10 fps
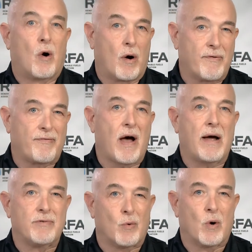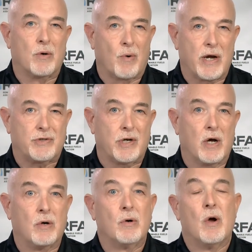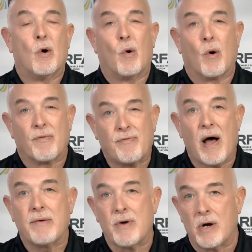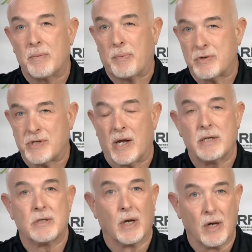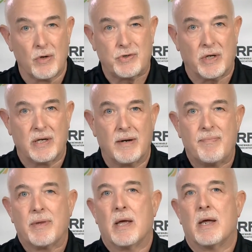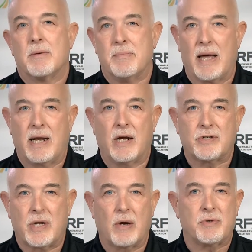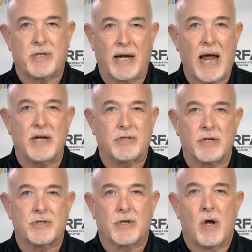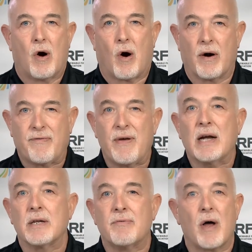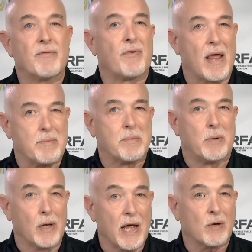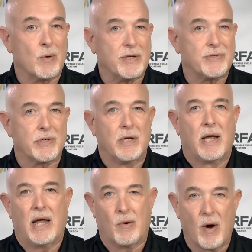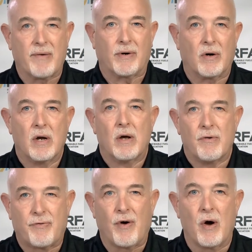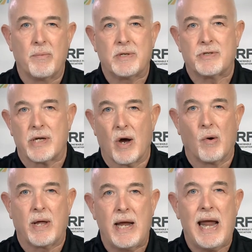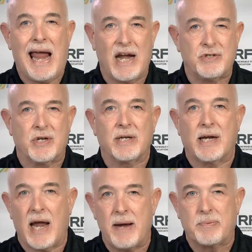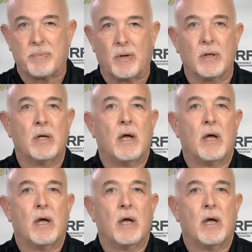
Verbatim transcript: or a 5 to 1 ratio or 500% dilution. Many extinguishing agents are effective on flammable liquids However, foam is the only agent capable